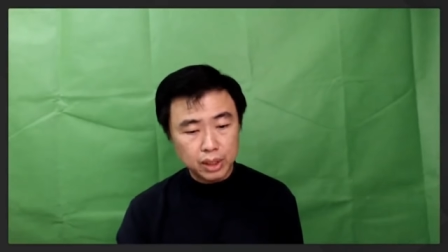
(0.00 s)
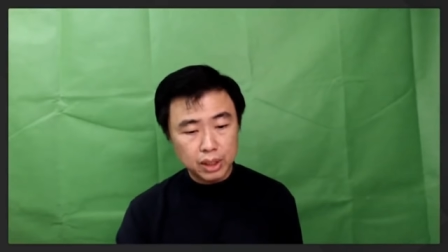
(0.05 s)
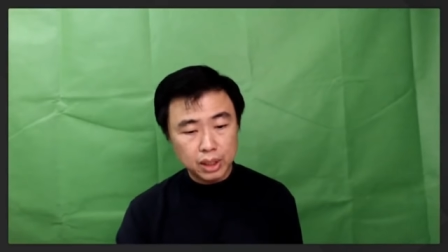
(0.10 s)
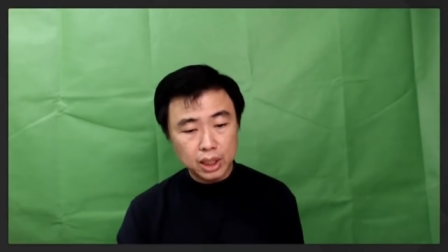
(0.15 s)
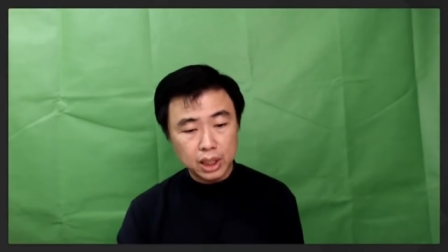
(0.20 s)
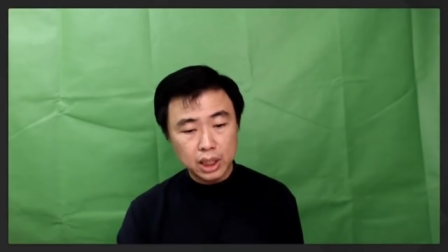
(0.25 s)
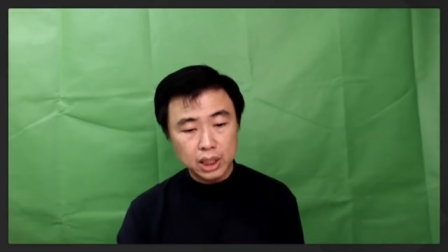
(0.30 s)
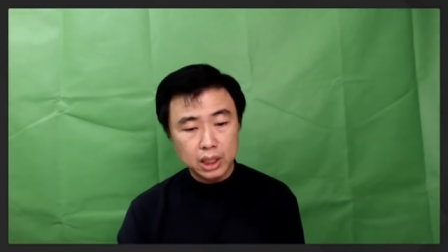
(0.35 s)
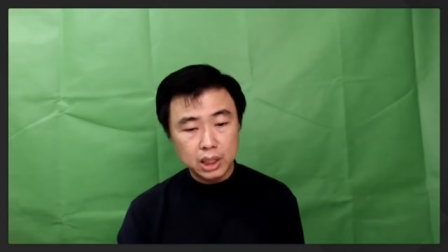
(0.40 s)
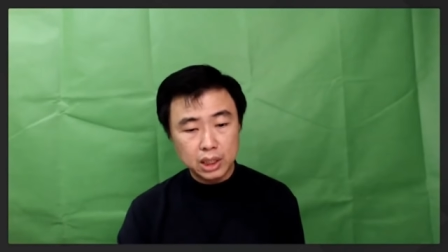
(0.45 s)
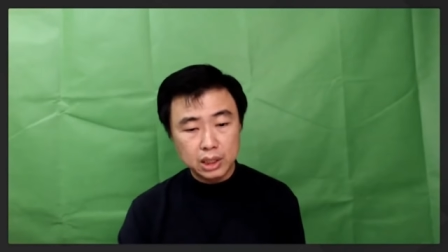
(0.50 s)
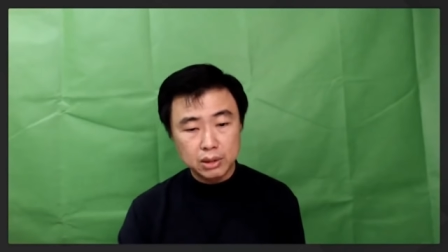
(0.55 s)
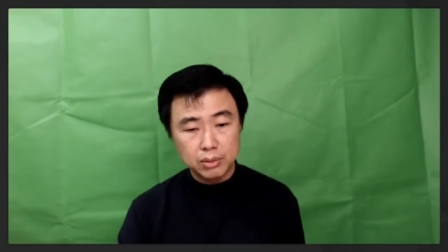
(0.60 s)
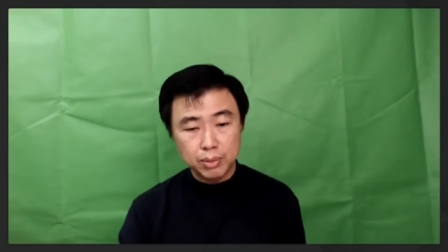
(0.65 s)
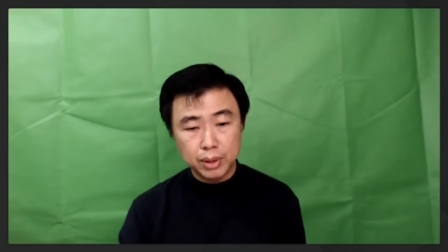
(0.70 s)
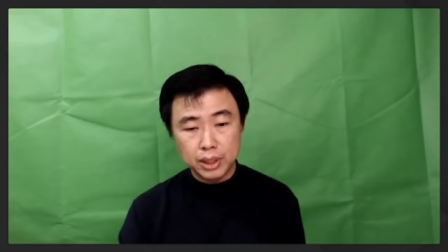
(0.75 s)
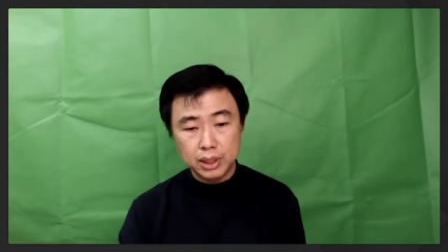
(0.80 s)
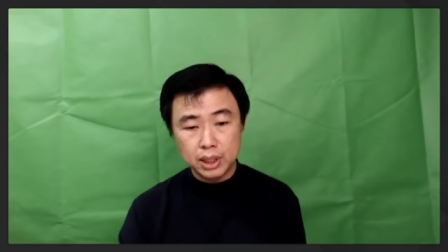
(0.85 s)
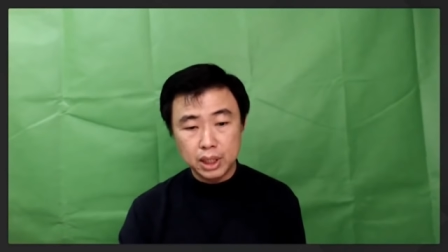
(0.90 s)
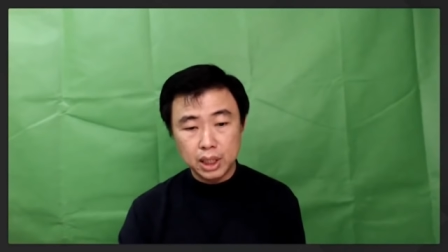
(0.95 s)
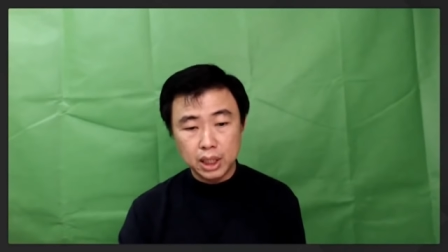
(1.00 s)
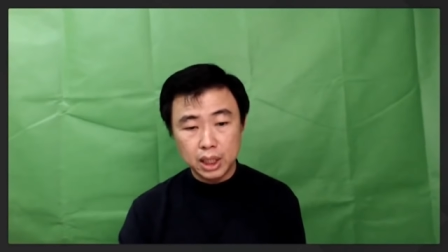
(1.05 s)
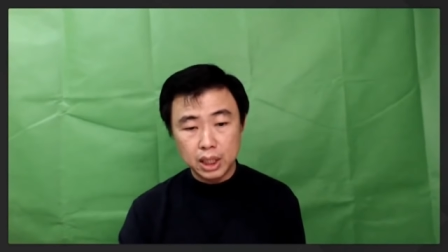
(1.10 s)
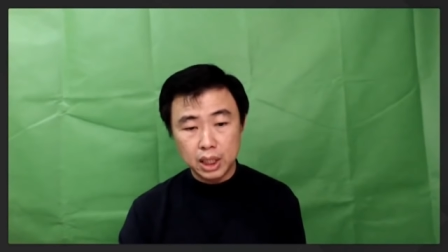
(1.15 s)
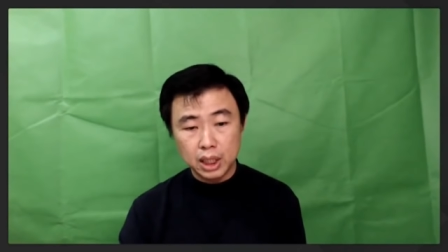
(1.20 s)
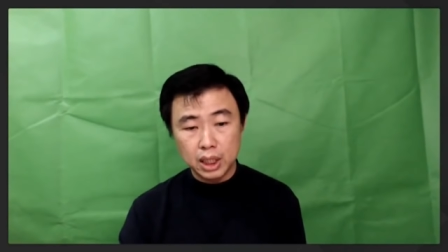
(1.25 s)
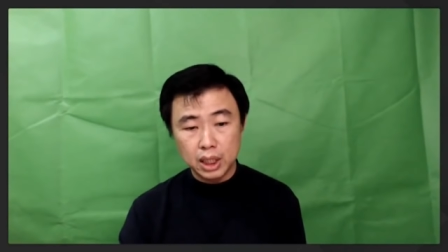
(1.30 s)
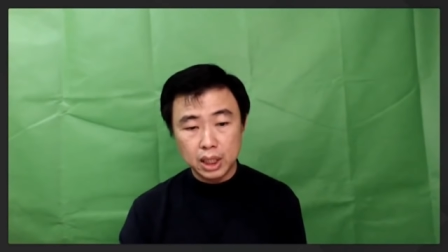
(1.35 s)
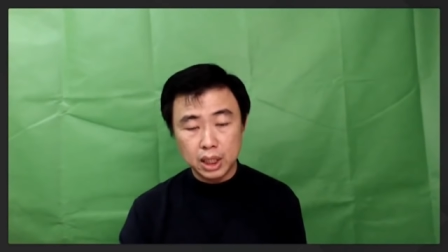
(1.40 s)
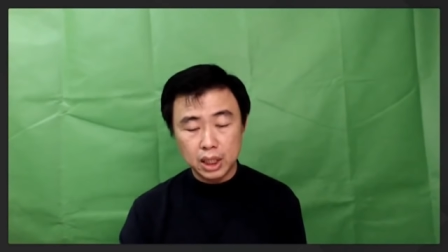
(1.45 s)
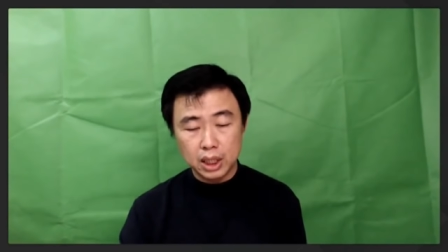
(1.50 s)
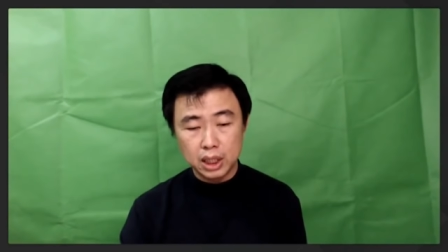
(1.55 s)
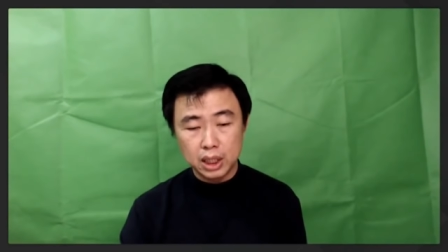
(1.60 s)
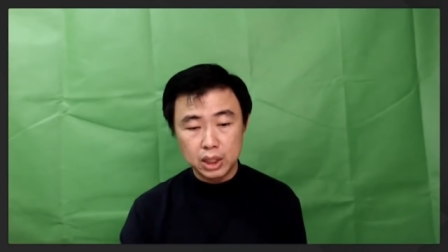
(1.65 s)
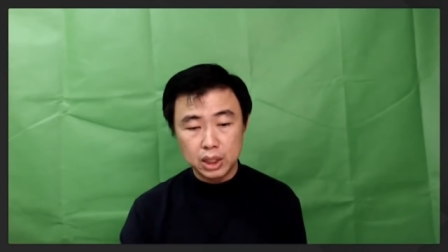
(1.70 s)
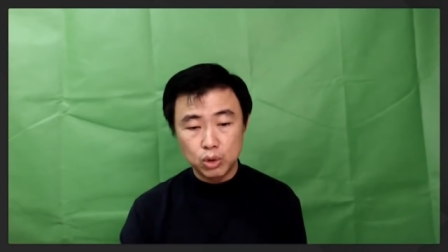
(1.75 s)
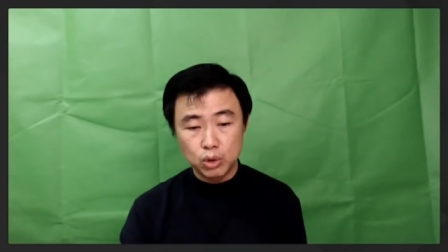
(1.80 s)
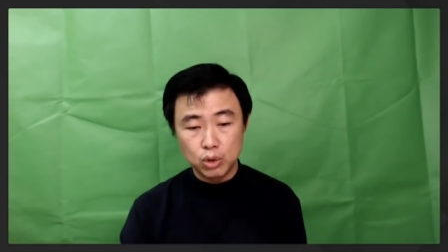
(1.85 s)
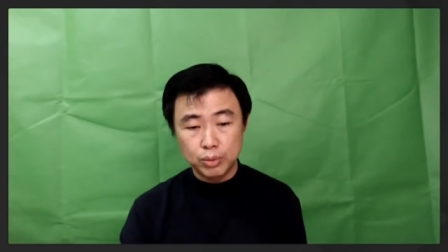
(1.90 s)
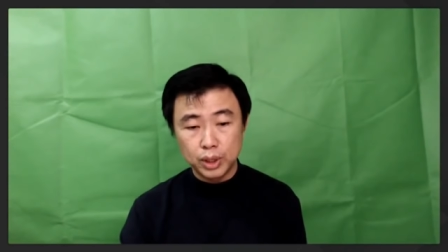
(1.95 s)
The gong is basically uh
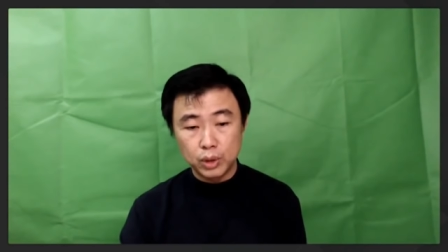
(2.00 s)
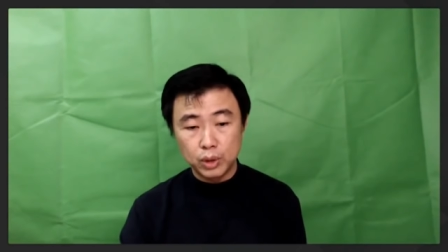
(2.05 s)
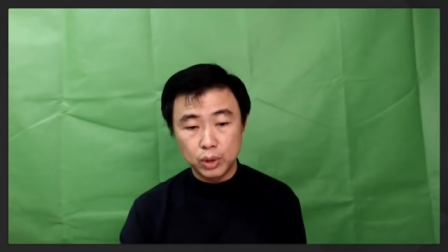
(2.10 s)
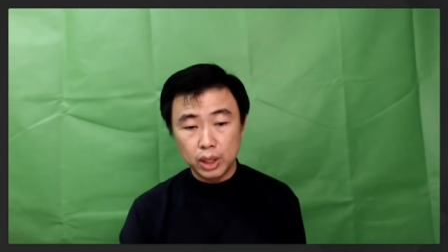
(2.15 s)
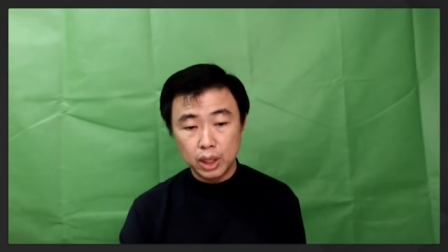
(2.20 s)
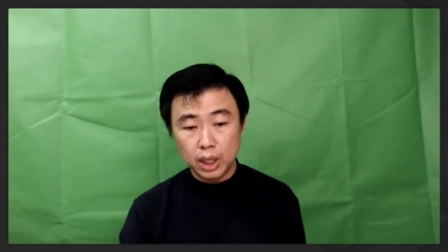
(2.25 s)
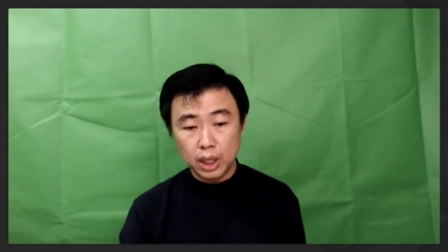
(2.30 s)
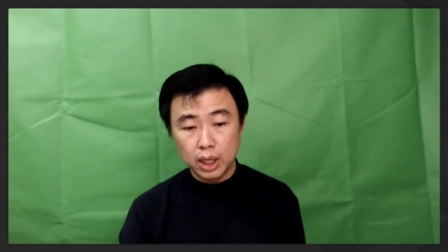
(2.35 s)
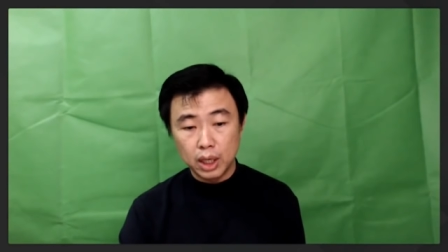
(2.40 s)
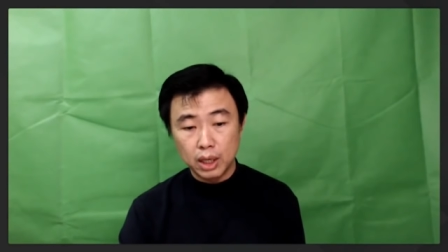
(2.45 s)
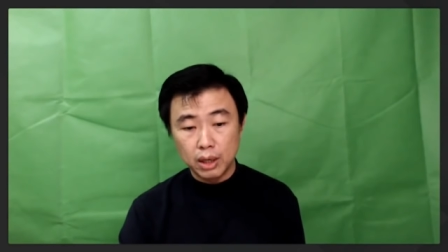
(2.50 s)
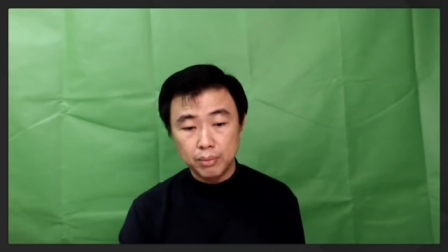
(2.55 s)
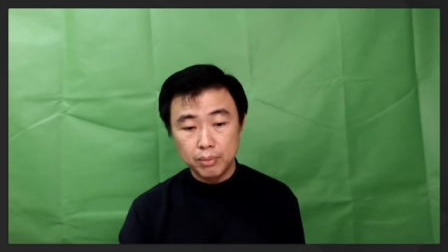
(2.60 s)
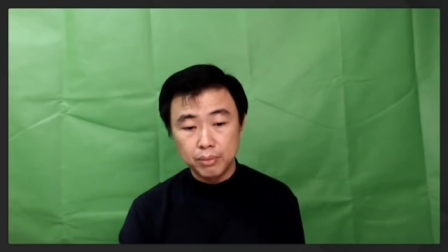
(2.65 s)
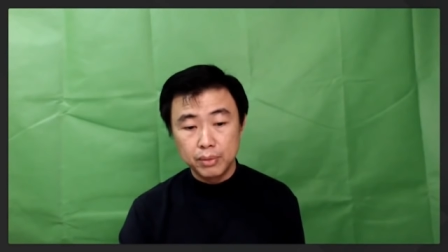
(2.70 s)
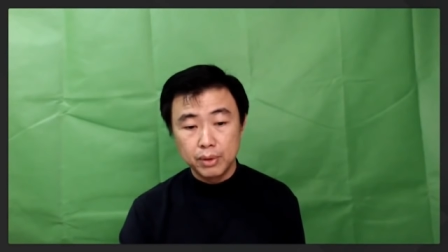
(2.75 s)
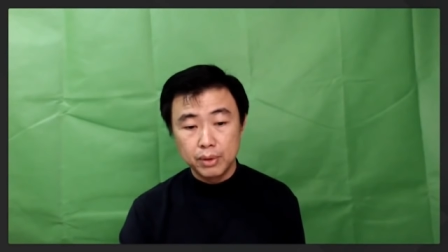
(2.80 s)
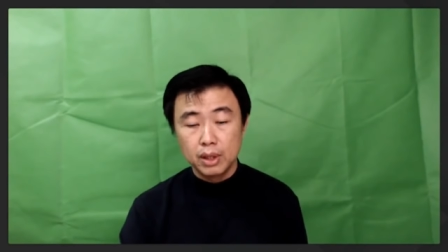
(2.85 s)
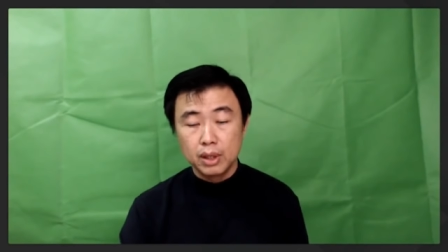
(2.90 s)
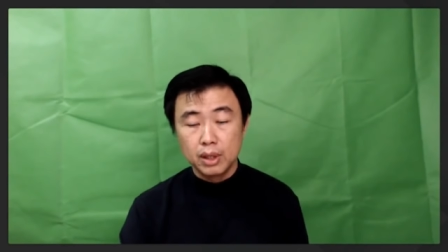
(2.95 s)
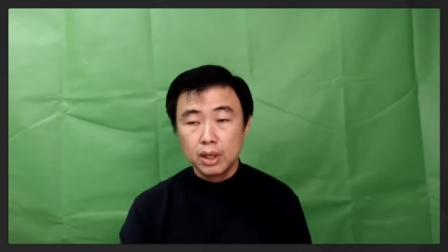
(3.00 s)
need to be doing. Um,